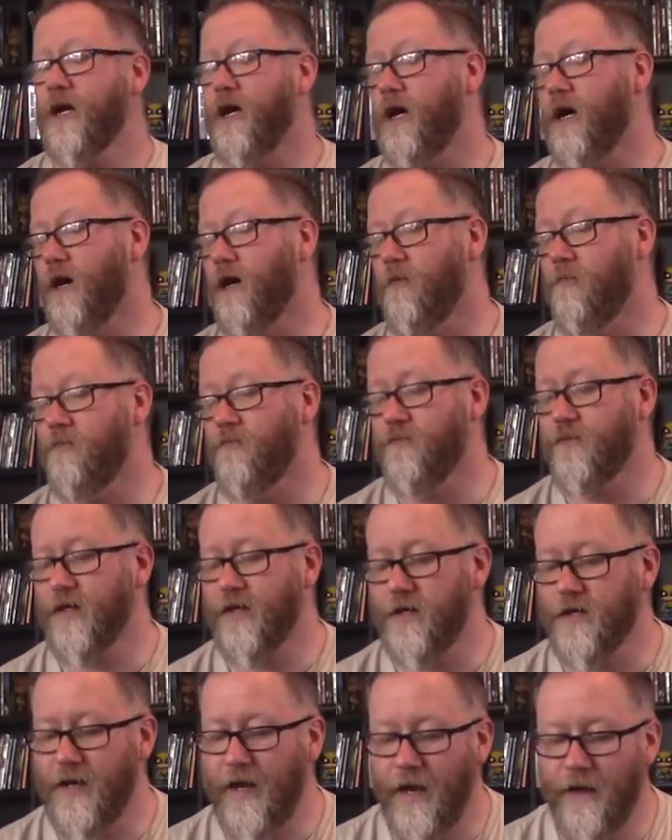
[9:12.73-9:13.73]
Um,
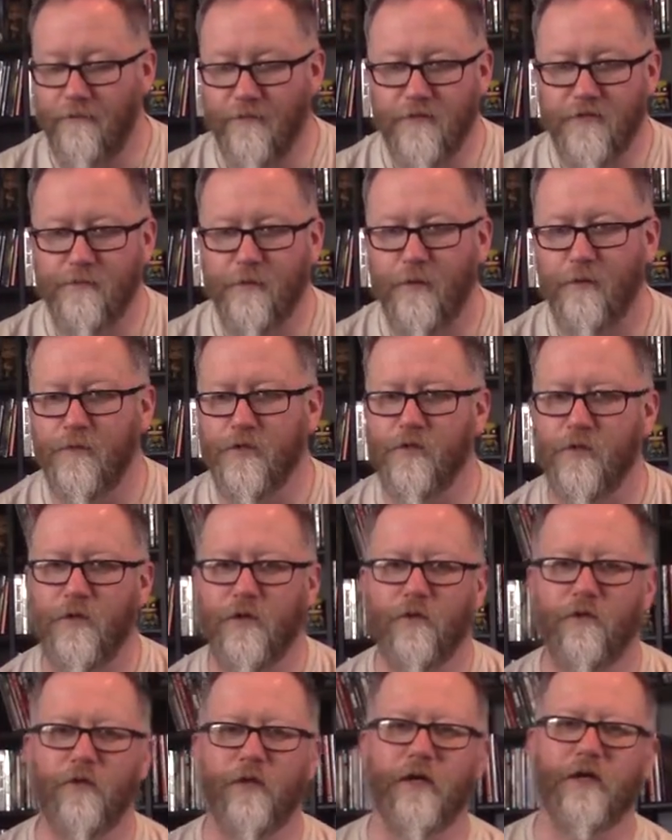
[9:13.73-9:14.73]
they didn't have those moments where
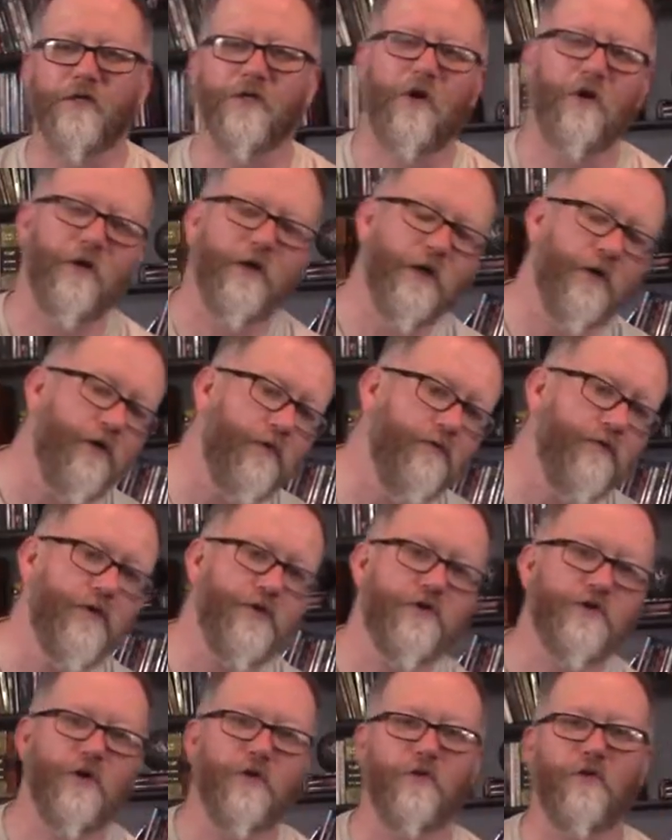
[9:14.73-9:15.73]
they were like talking over
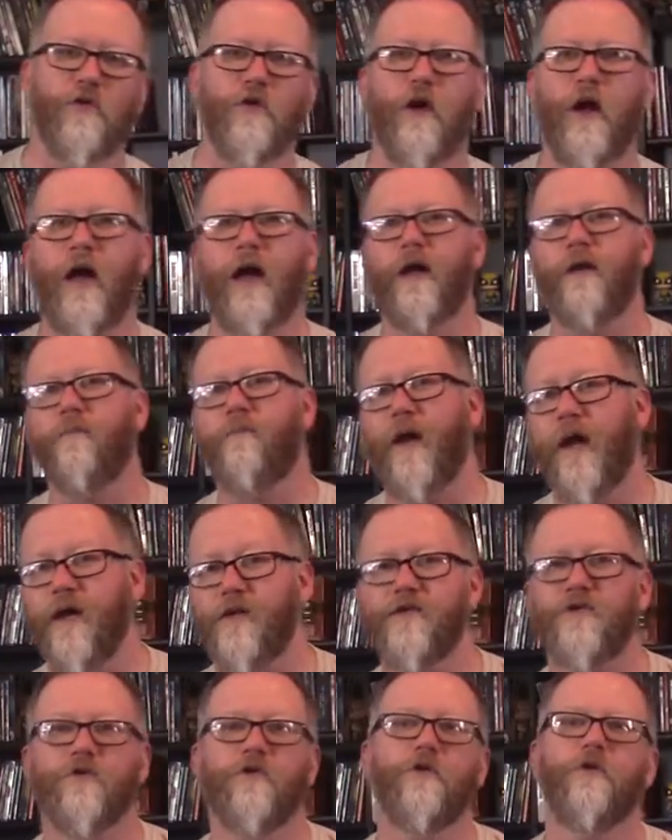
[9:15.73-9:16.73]
each other or had
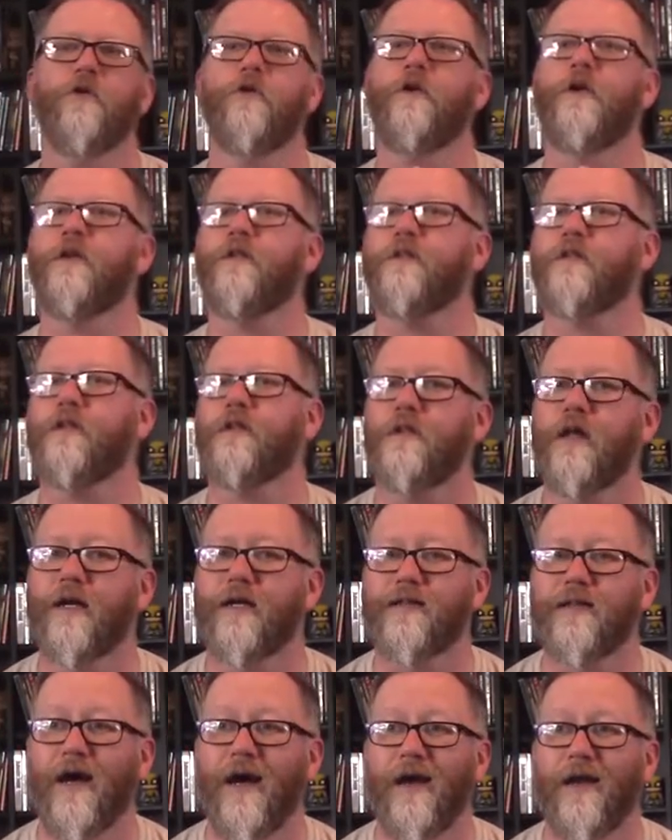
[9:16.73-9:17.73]
banter or anything
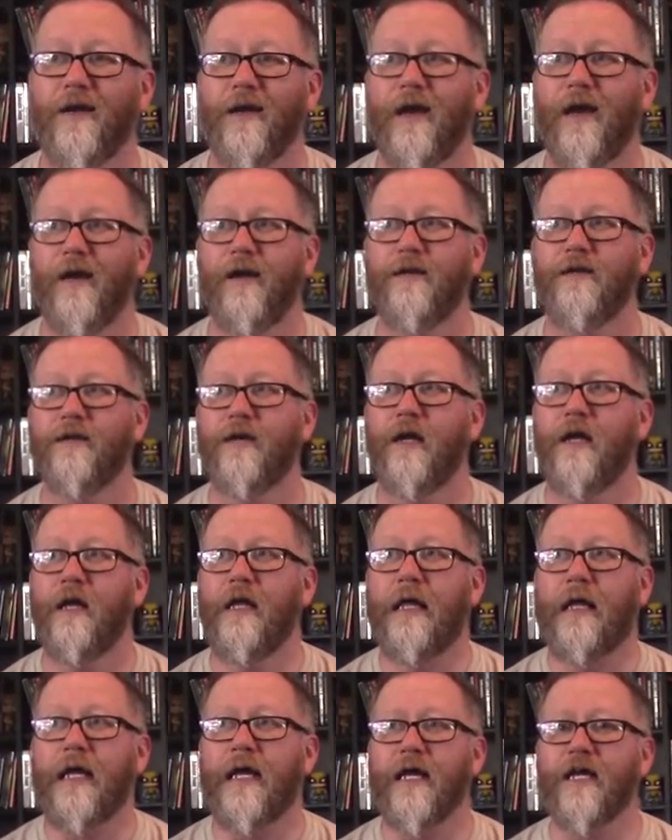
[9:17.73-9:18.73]
like that, and
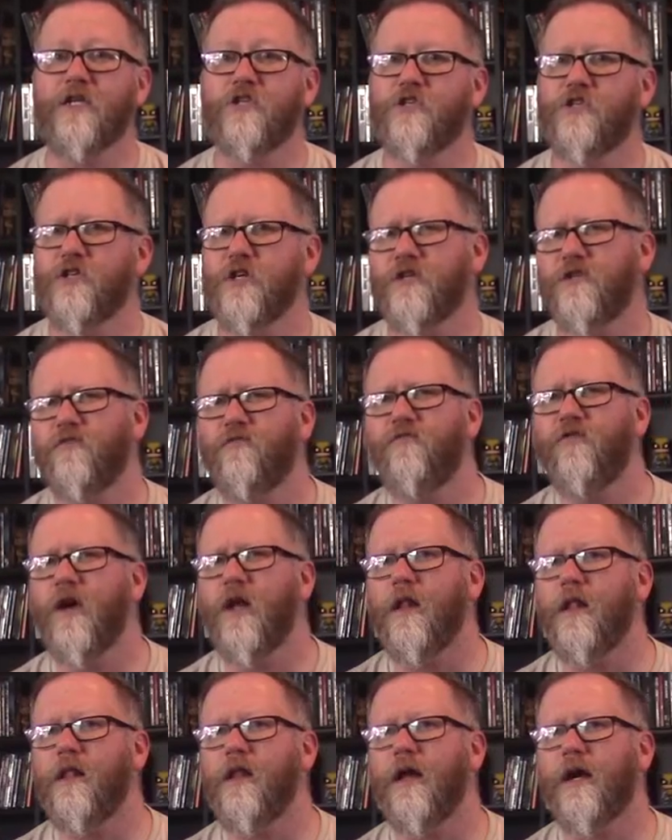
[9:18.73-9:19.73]
it just
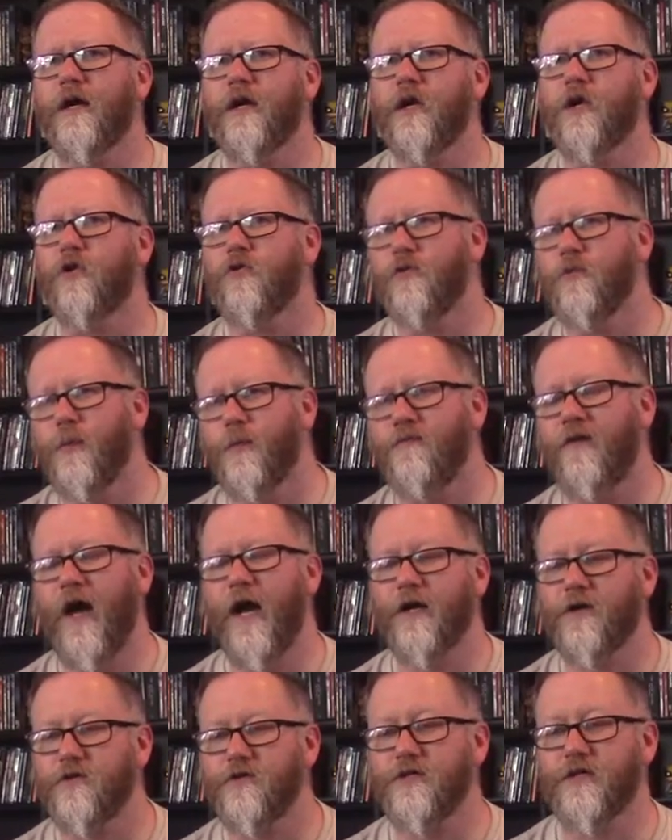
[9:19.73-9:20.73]
felt like a group of
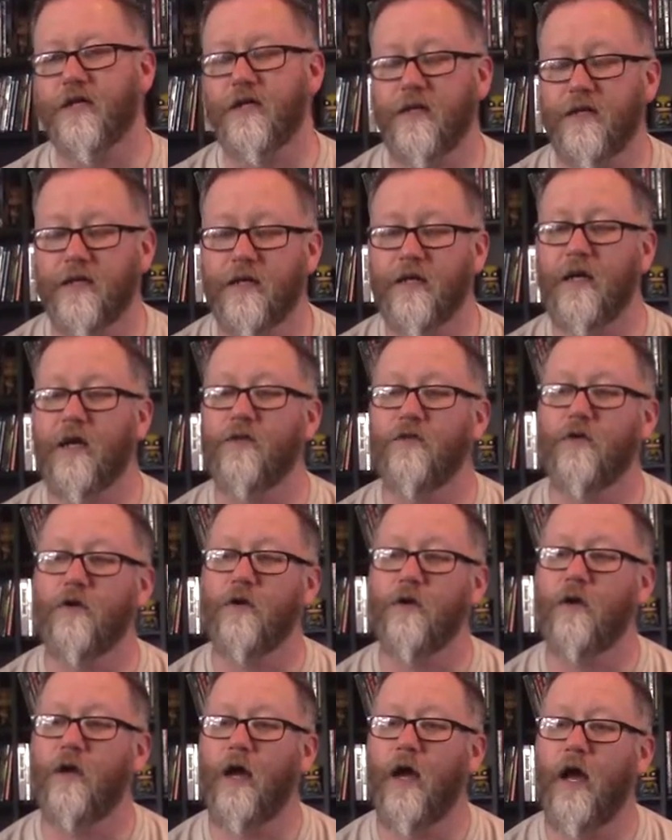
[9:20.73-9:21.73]
actors getting
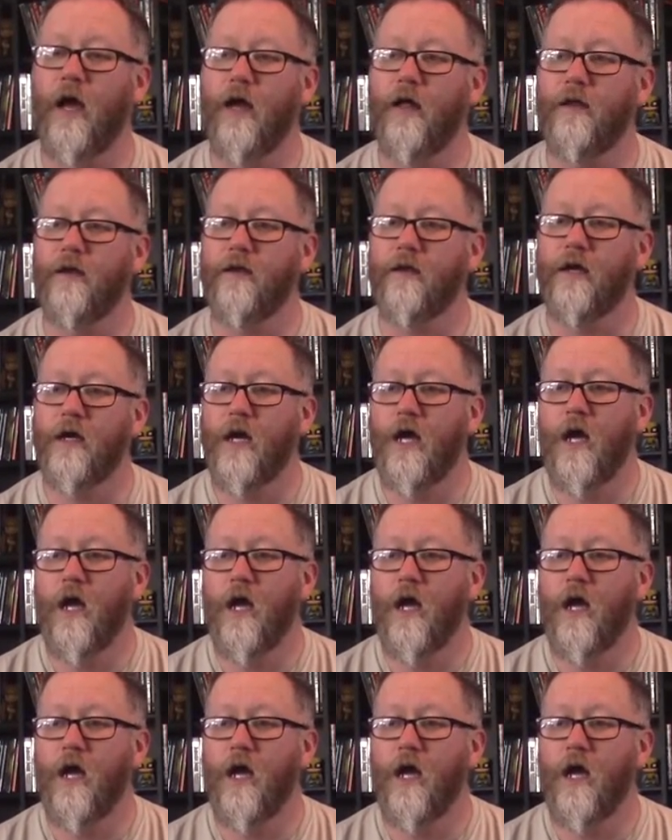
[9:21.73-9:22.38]
together and